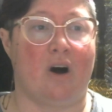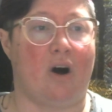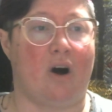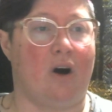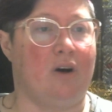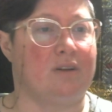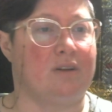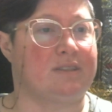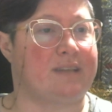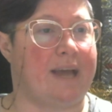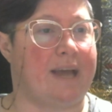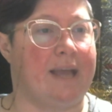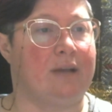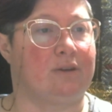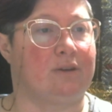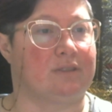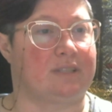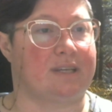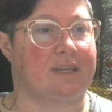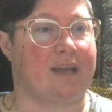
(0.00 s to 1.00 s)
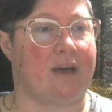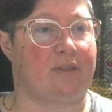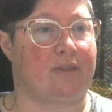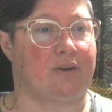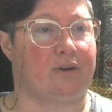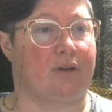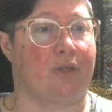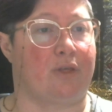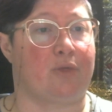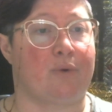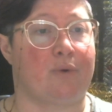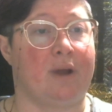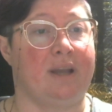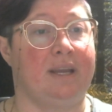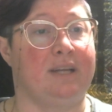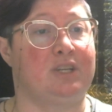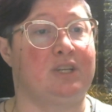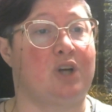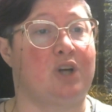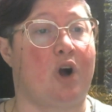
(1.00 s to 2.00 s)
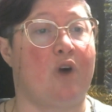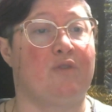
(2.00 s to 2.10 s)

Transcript: all tangled together, threatening to